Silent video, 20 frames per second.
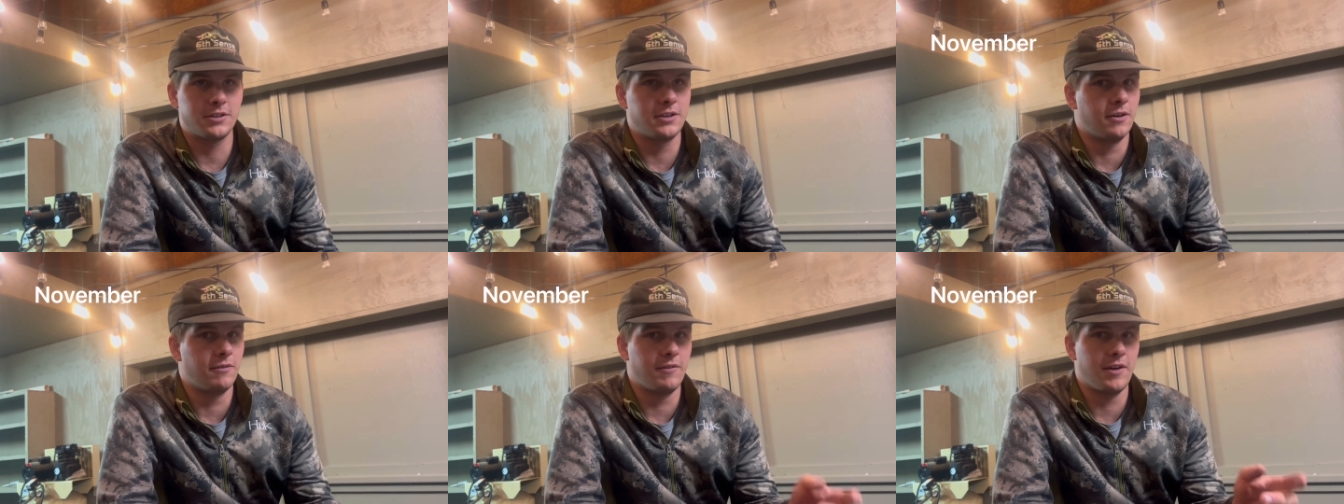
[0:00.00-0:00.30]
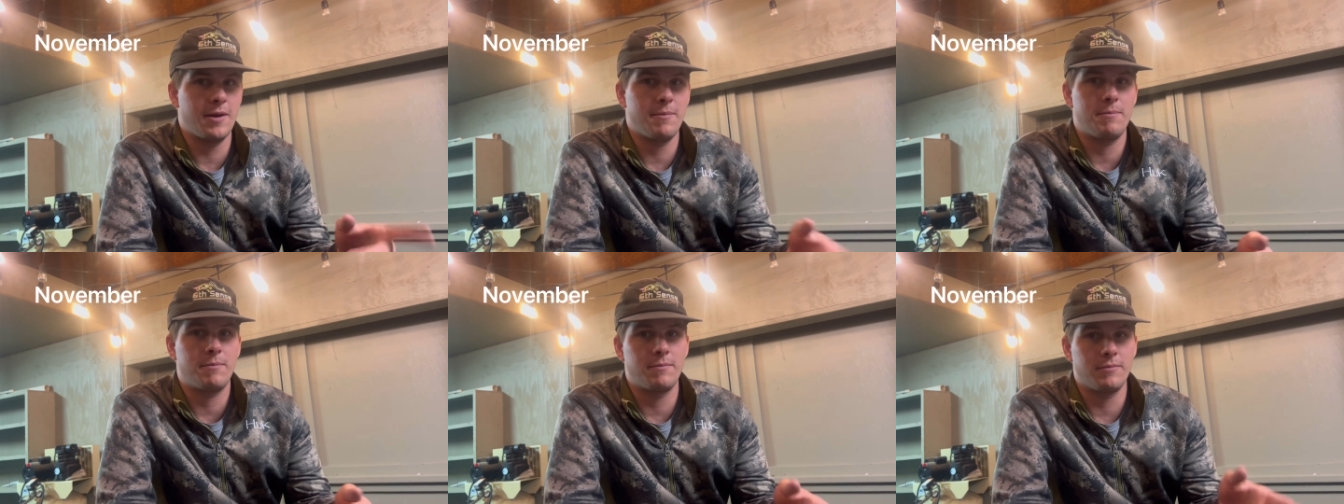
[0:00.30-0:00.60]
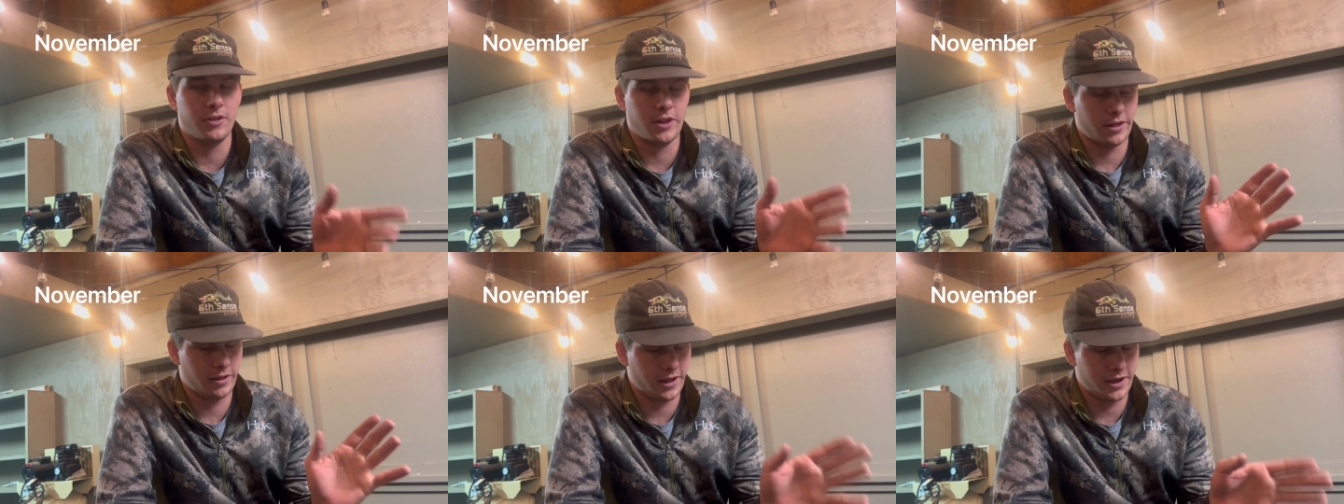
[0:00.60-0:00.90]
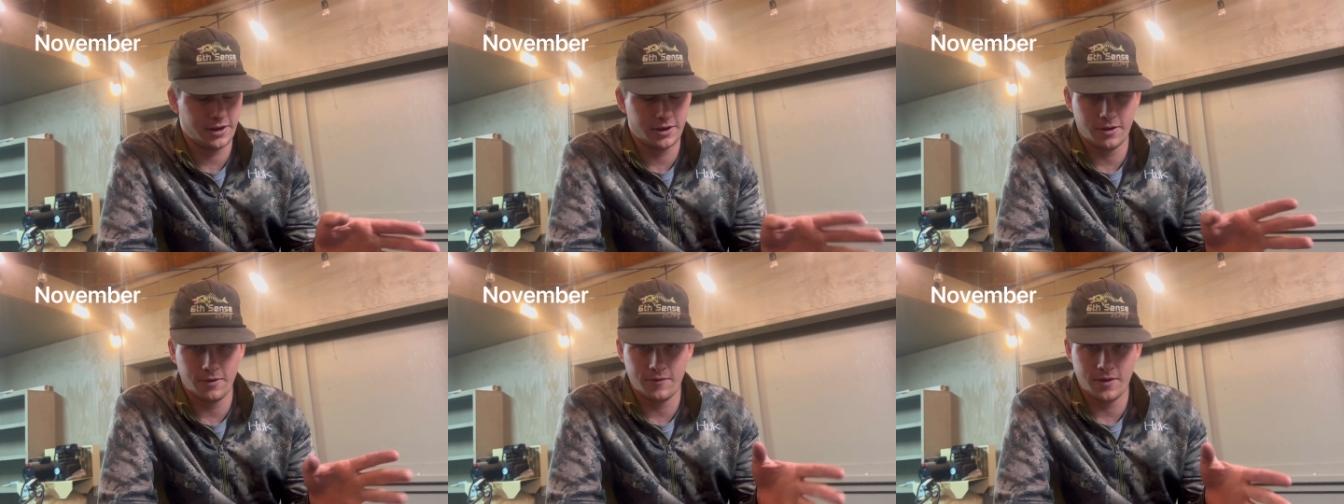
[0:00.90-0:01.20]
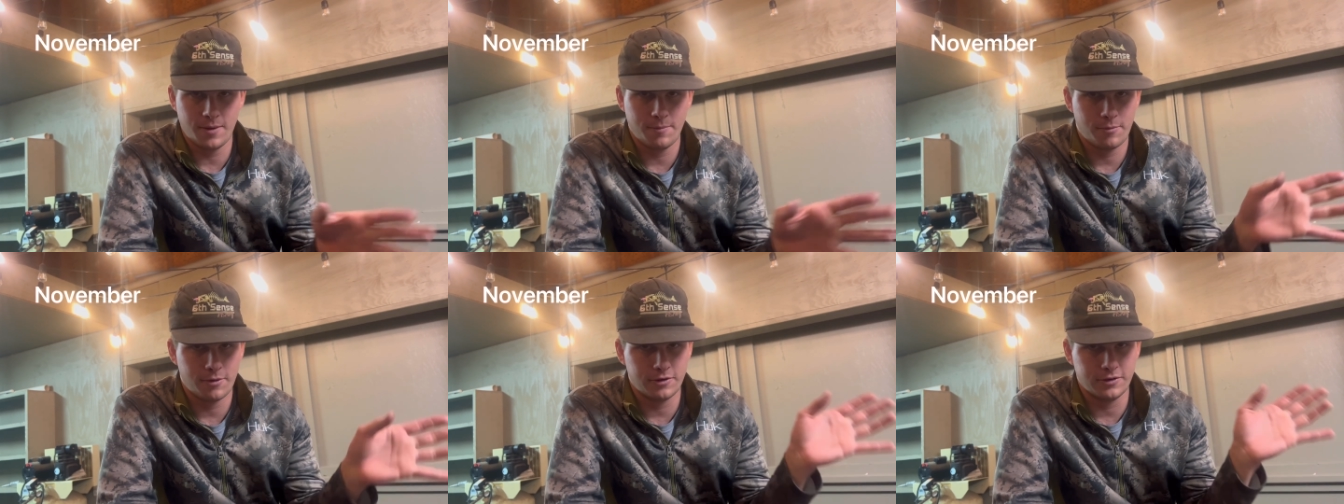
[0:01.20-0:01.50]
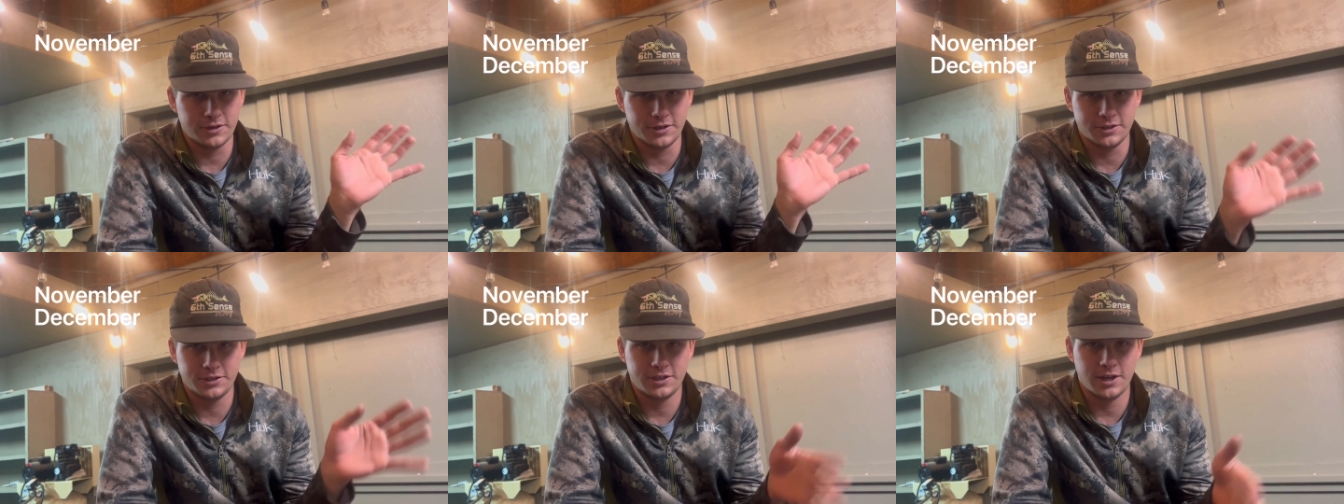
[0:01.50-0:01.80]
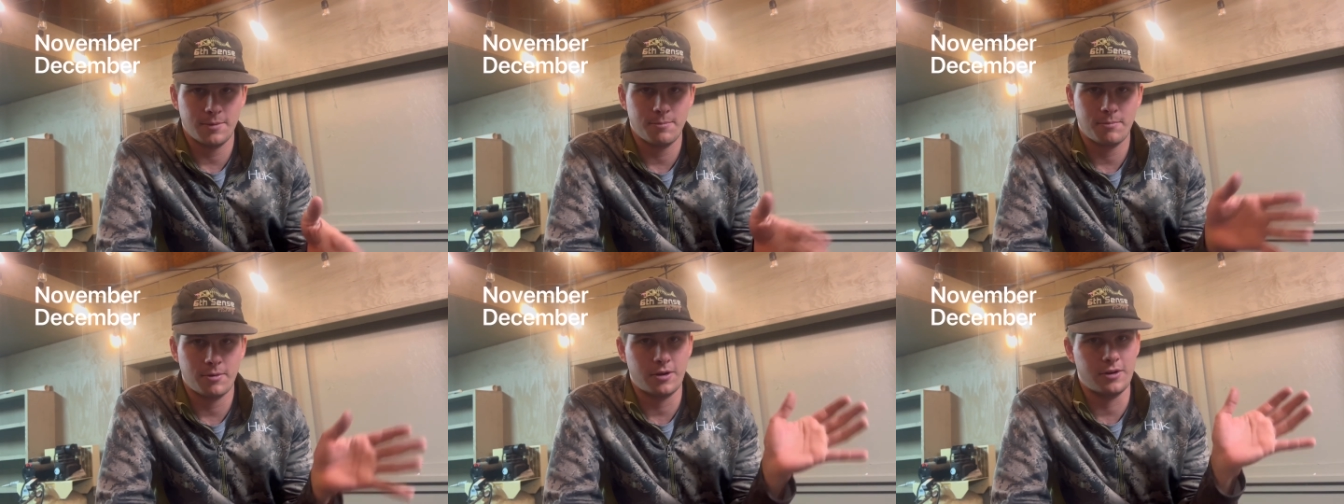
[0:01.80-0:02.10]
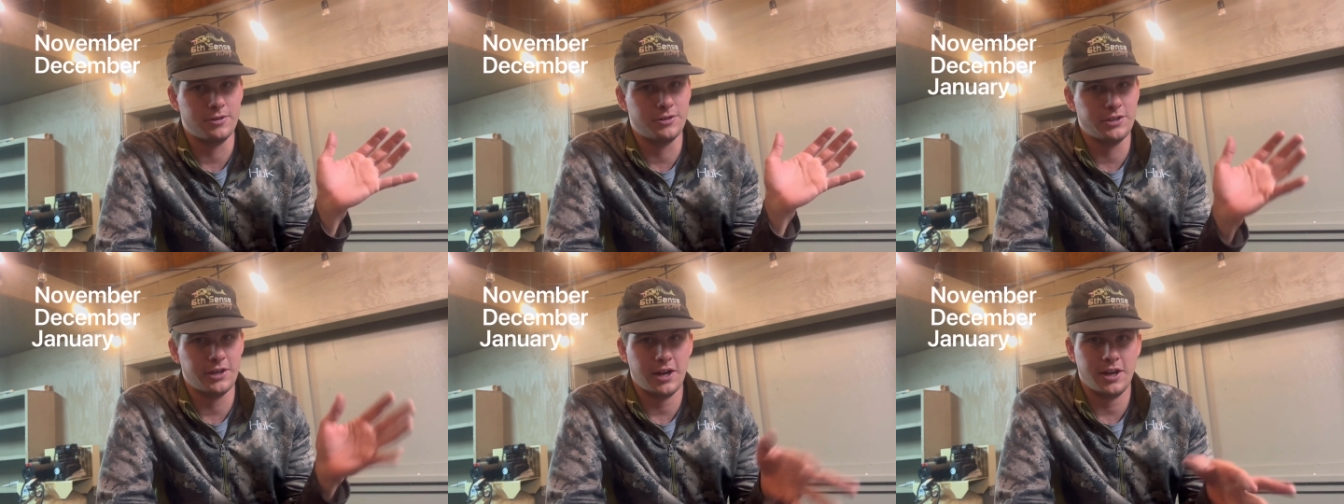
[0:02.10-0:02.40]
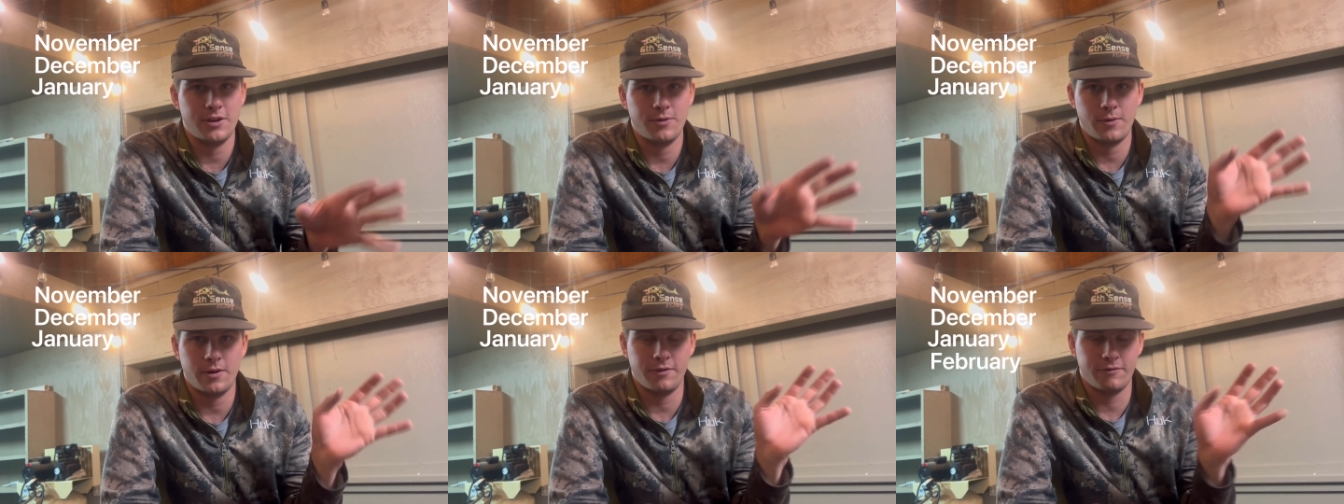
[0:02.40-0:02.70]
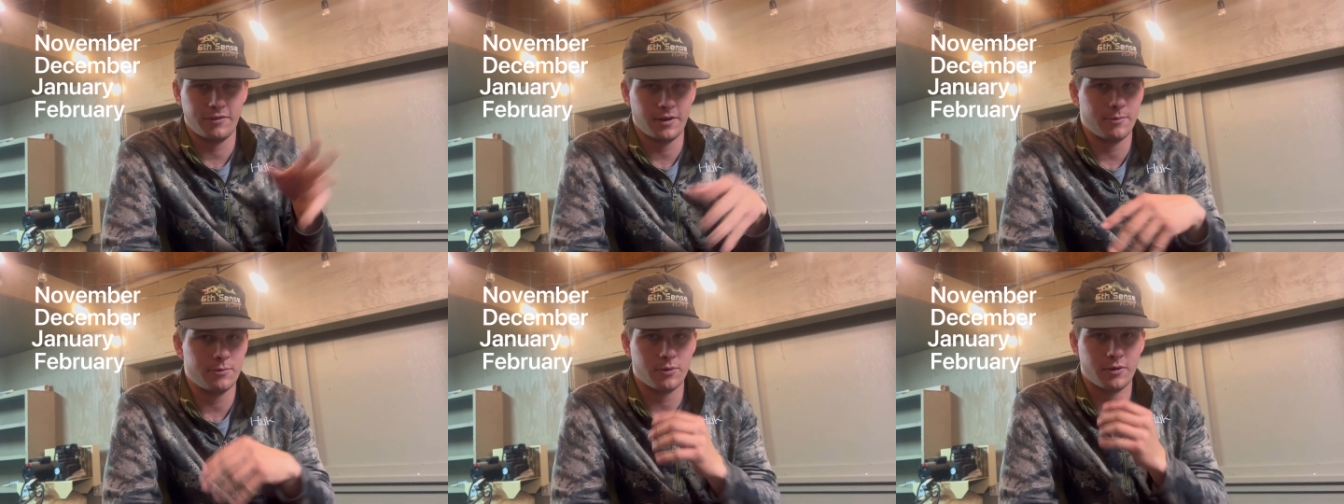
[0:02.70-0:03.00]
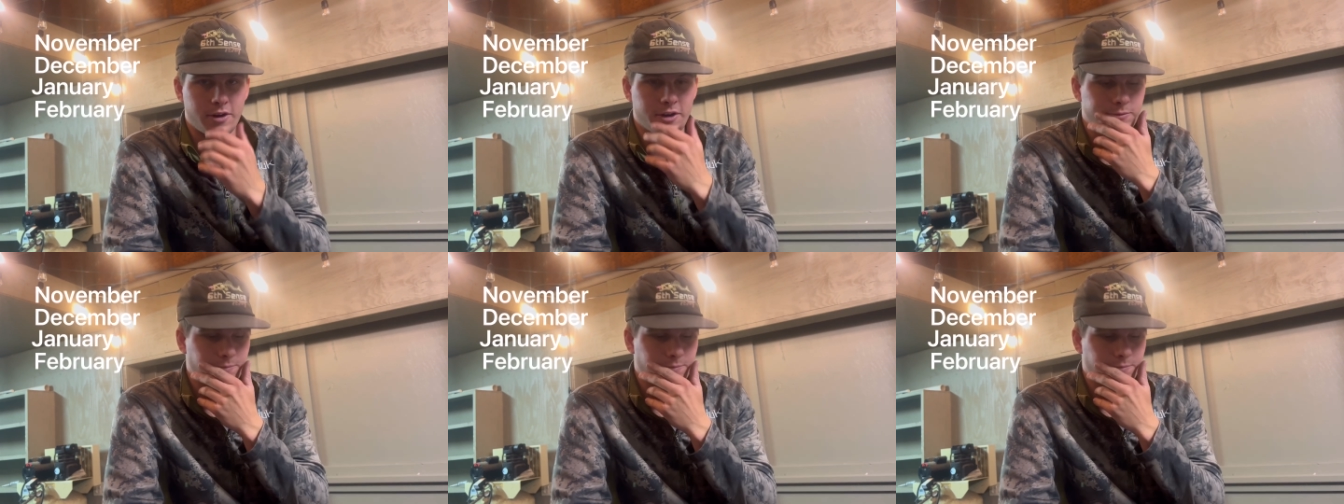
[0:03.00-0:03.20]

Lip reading: late November, December, January, February,